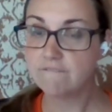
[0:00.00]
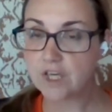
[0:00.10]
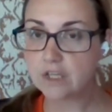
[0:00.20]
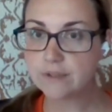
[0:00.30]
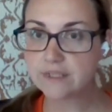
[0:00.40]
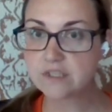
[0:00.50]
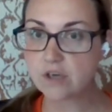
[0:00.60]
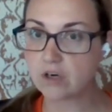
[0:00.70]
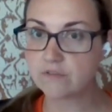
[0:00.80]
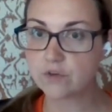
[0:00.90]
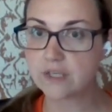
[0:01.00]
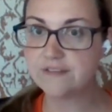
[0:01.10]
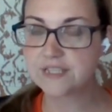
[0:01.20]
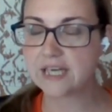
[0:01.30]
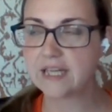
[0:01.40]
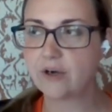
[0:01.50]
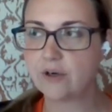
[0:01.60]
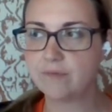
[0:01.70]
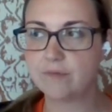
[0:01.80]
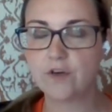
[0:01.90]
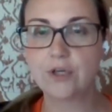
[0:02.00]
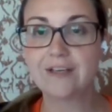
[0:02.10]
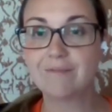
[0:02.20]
following this carnivore lifestyle, how I've been following,